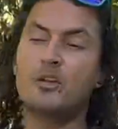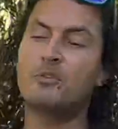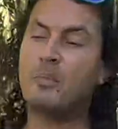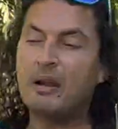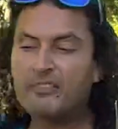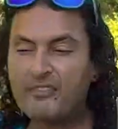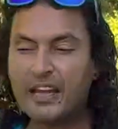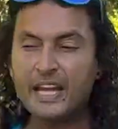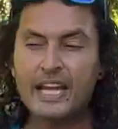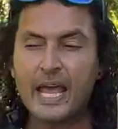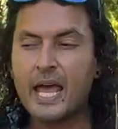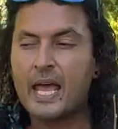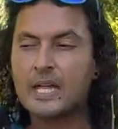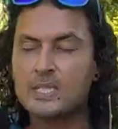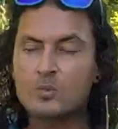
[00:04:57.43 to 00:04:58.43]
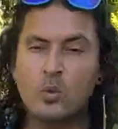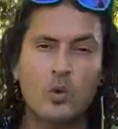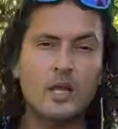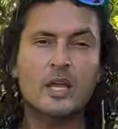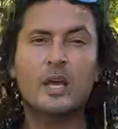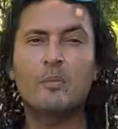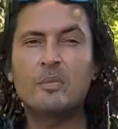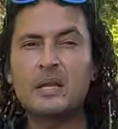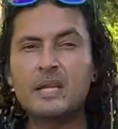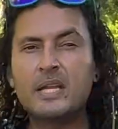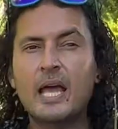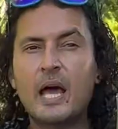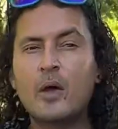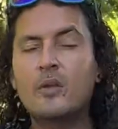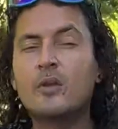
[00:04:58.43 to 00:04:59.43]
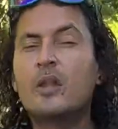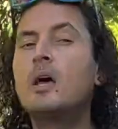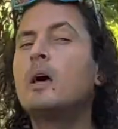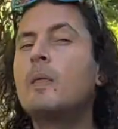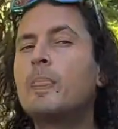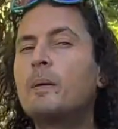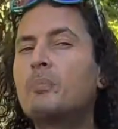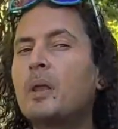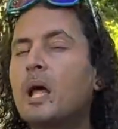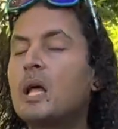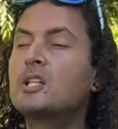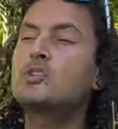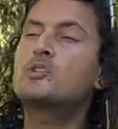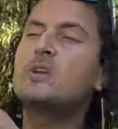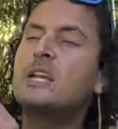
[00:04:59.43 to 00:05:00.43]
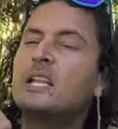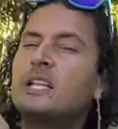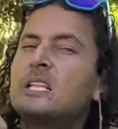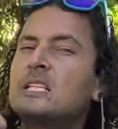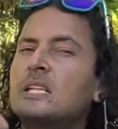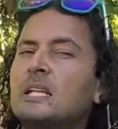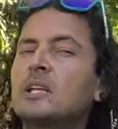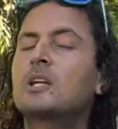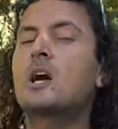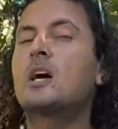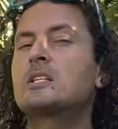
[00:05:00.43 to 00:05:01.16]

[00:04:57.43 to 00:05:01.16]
You might find ants walking up and down the plants, treating these little guys